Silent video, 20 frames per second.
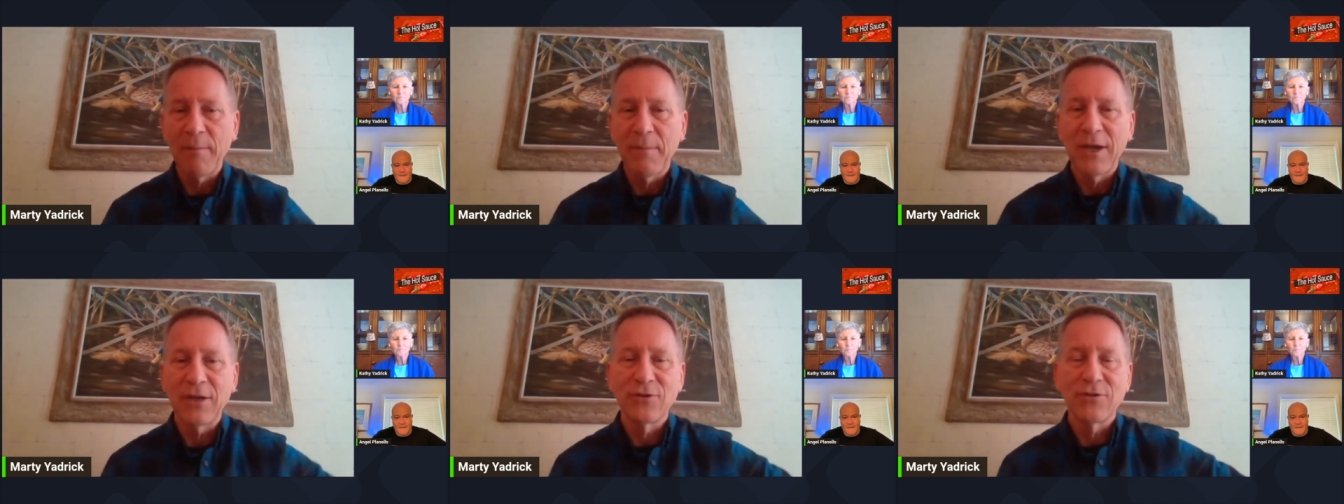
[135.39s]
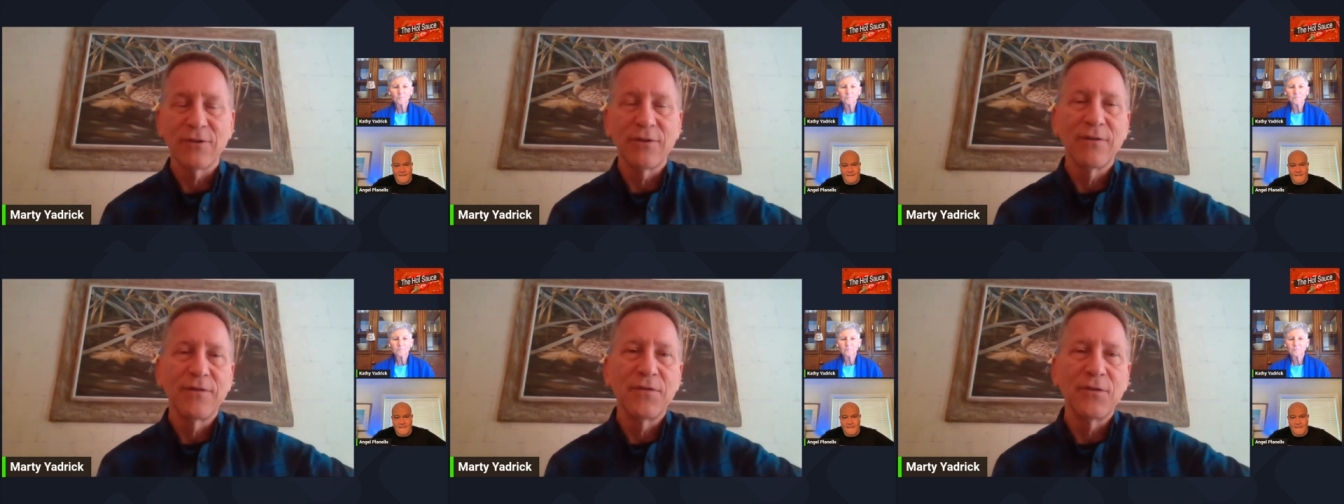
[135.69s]

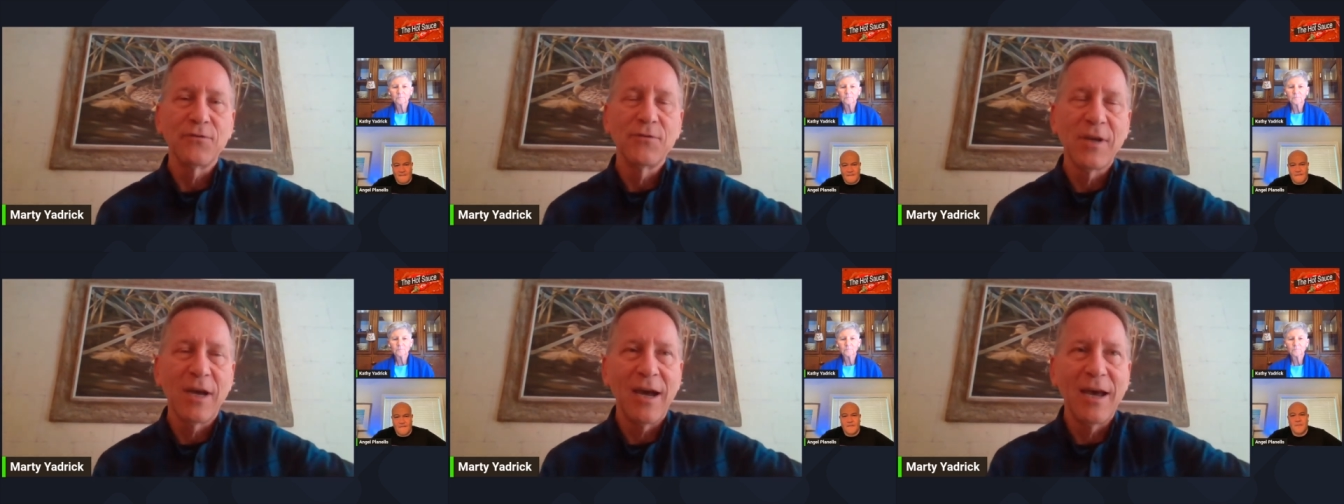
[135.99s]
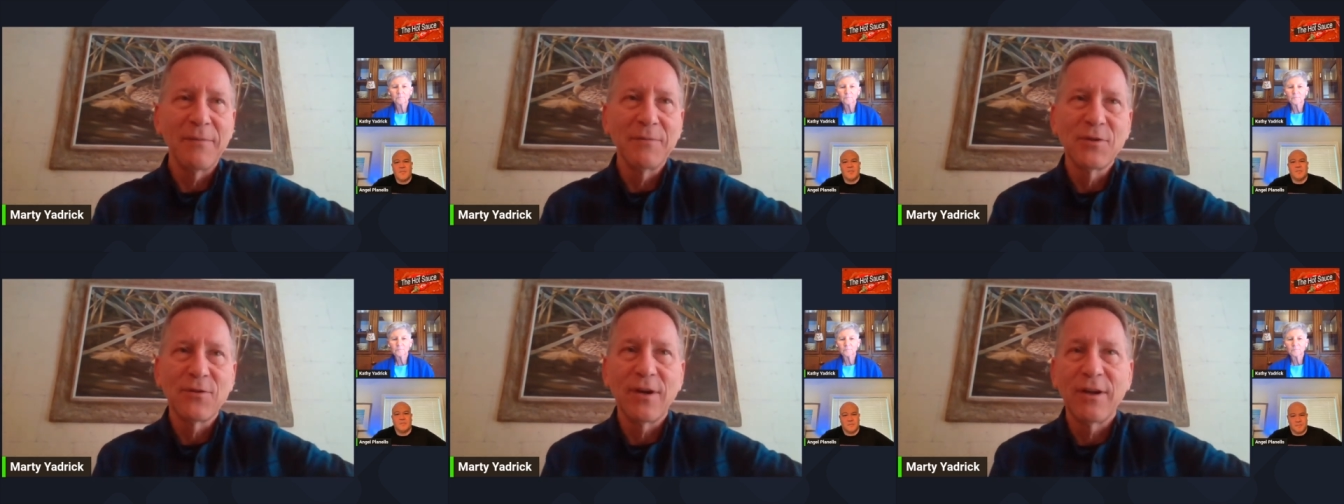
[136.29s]
major a few
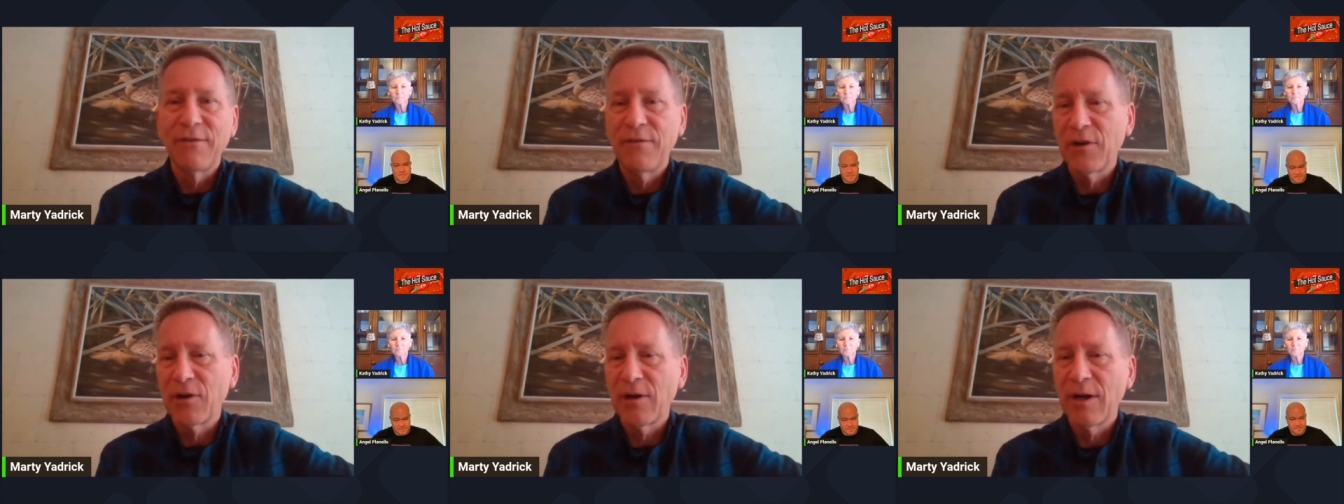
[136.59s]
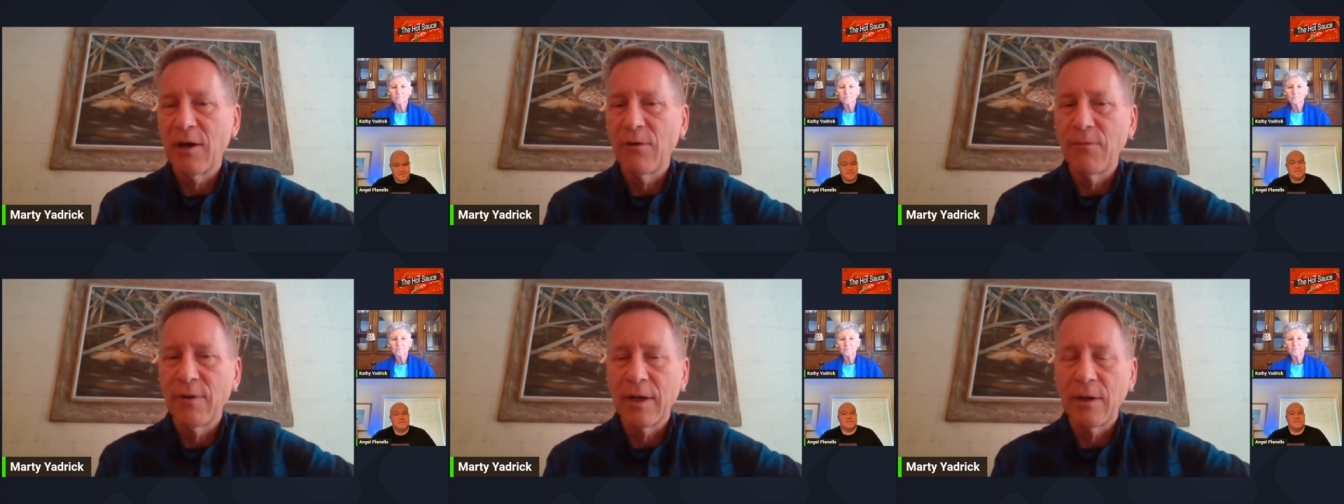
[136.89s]
times, trying to
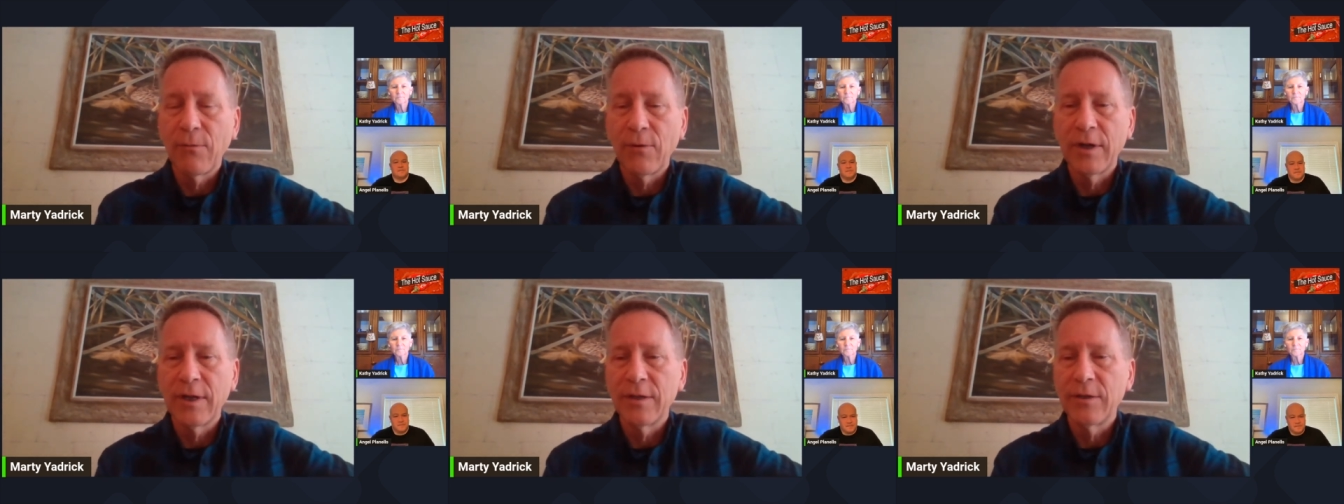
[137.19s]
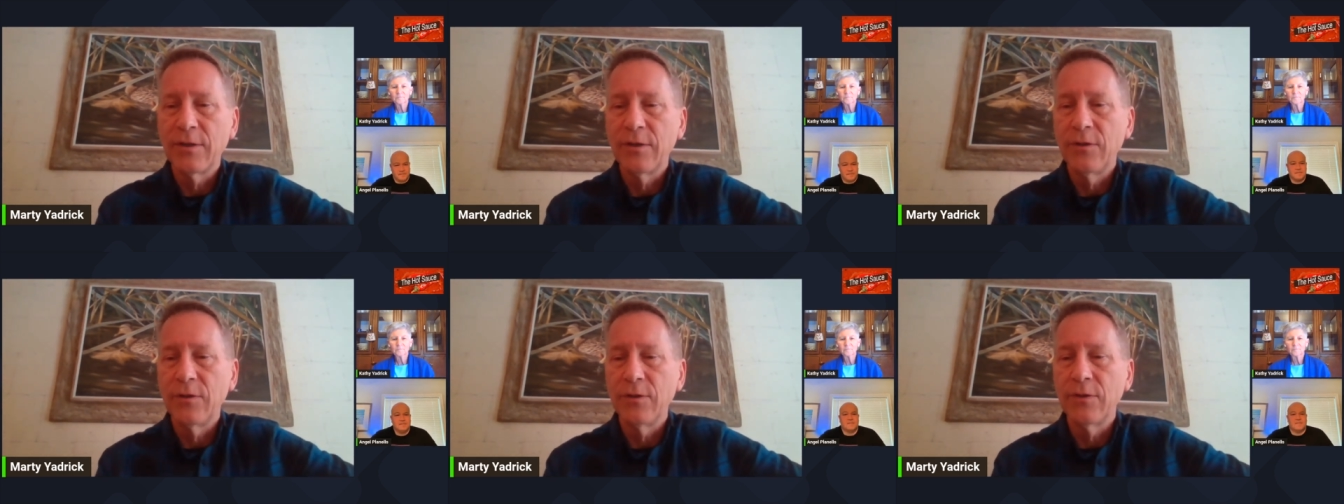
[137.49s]
figure out what I
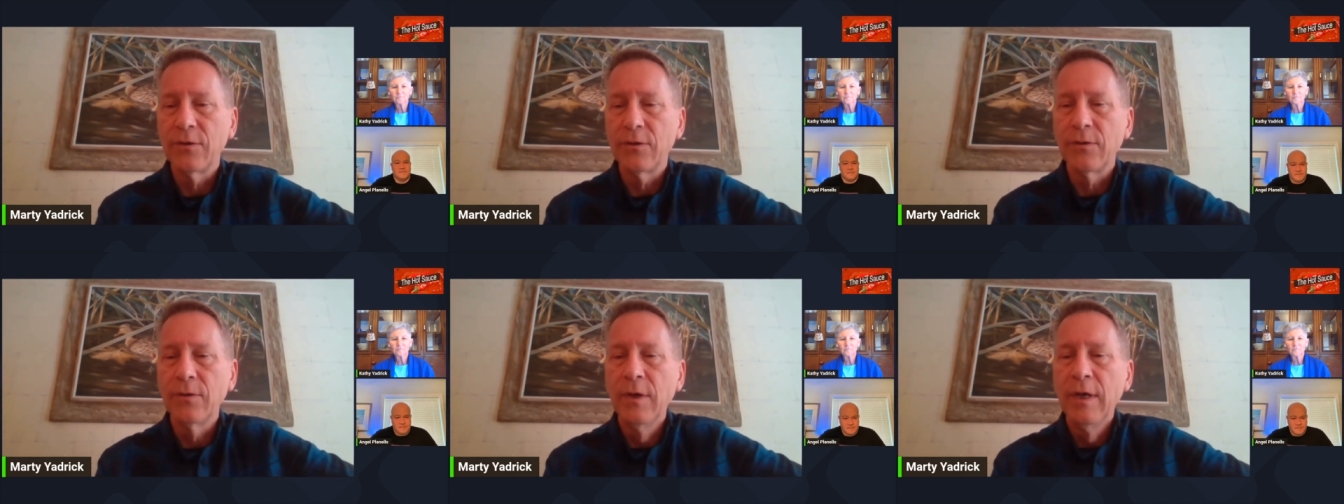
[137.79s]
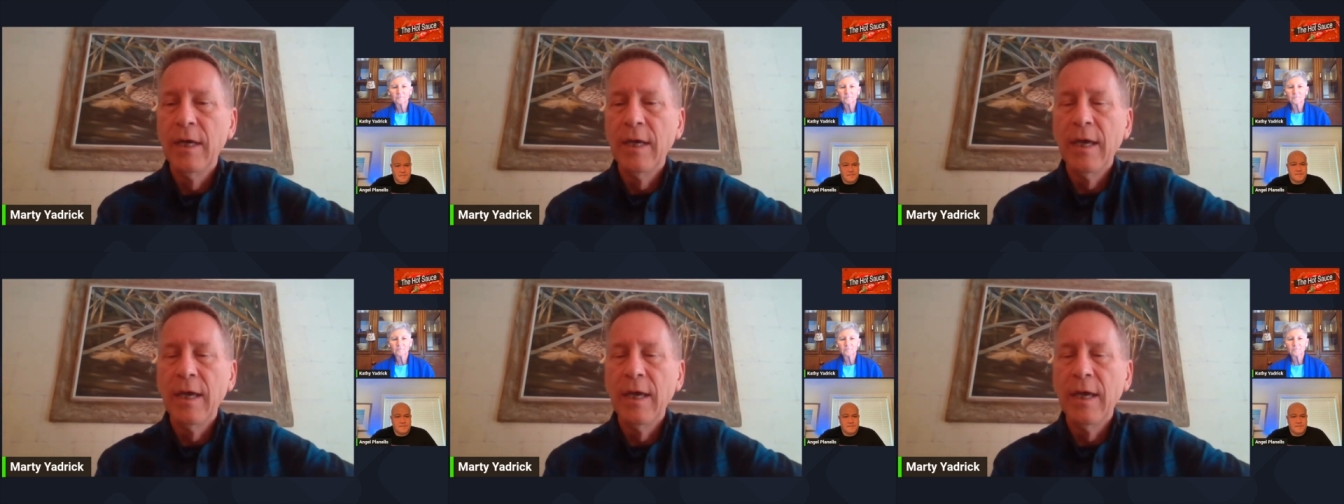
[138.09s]
wanted to do.